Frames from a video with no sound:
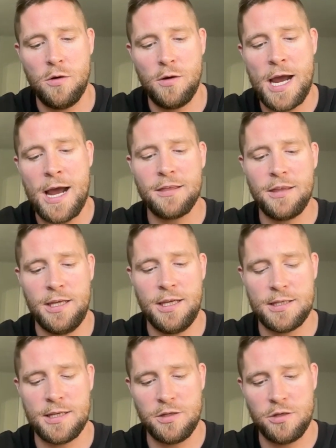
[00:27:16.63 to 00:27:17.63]
athlete
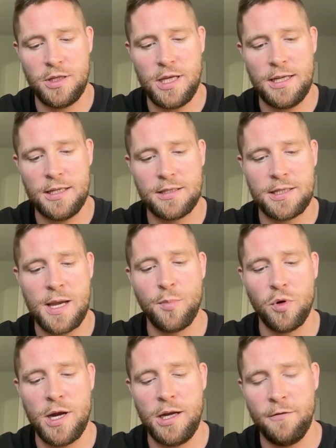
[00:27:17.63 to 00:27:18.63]
gets injured, they get
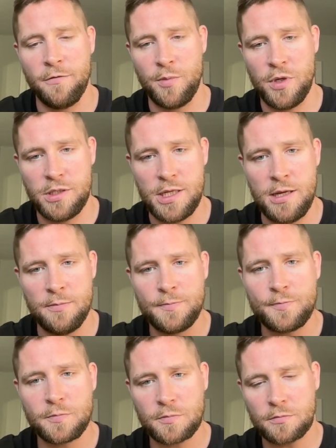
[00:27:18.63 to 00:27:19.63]
separated from their team.
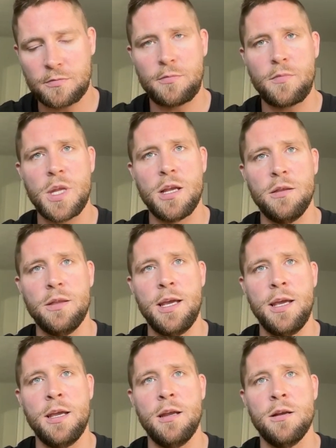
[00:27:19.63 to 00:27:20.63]

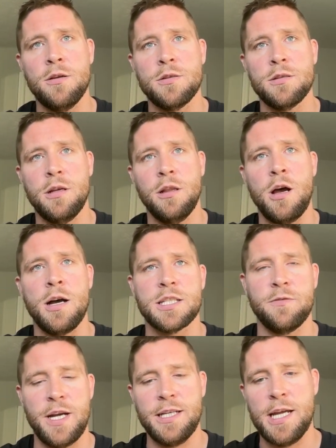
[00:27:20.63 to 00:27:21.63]
There's a loss
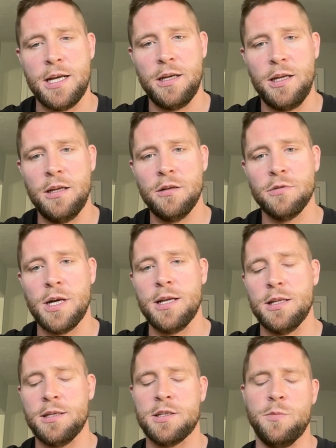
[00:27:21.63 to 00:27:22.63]
of identity, right?
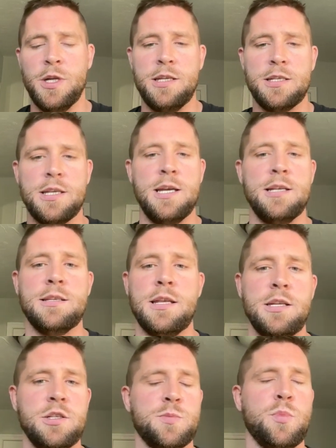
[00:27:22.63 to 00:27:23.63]
Like some of these kids, I
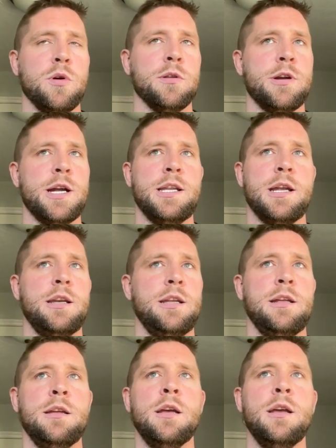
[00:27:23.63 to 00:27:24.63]
think, just pour their
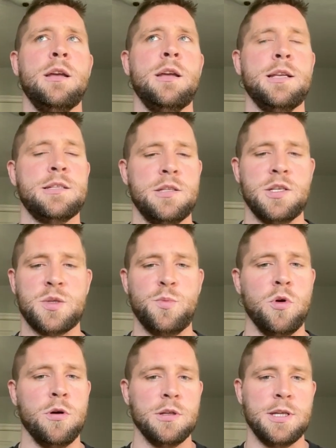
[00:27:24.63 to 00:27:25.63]
identity into this
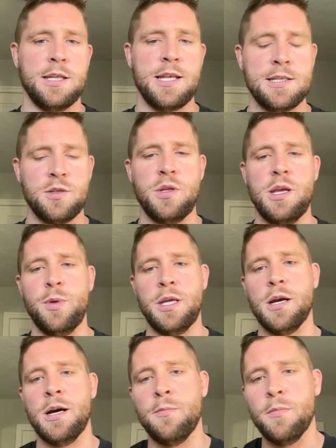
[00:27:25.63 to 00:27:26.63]
sport. Like that's who they
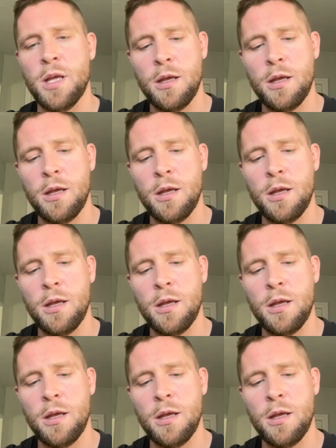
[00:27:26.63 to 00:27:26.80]
become.